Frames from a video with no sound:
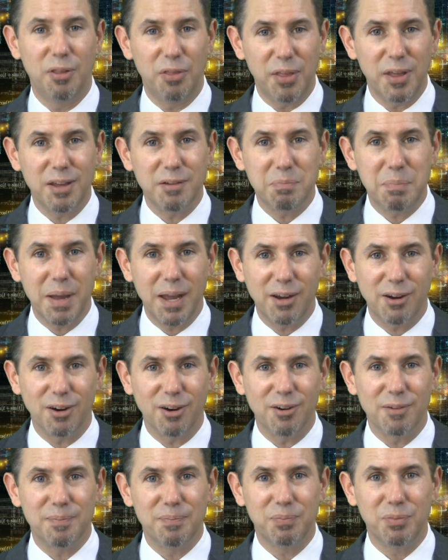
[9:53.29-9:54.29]
Think
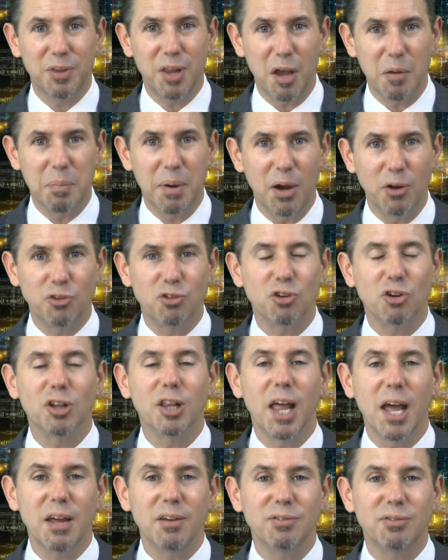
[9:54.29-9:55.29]
bigger about your
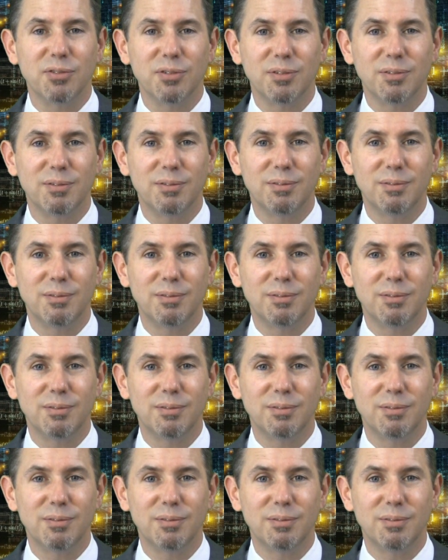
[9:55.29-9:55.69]
life.